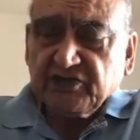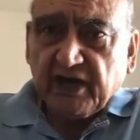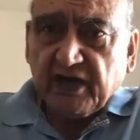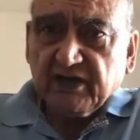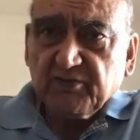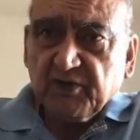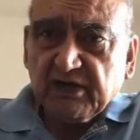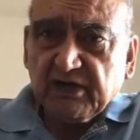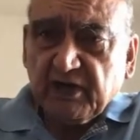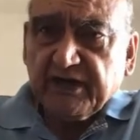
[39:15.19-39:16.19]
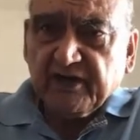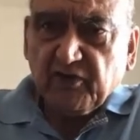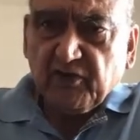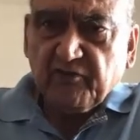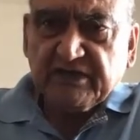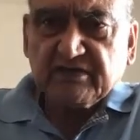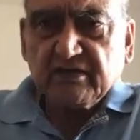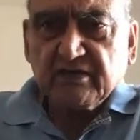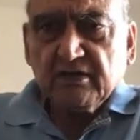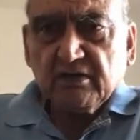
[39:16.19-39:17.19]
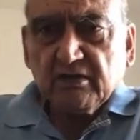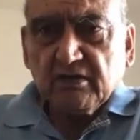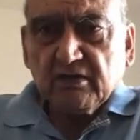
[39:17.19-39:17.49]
One China has become a headache for the West.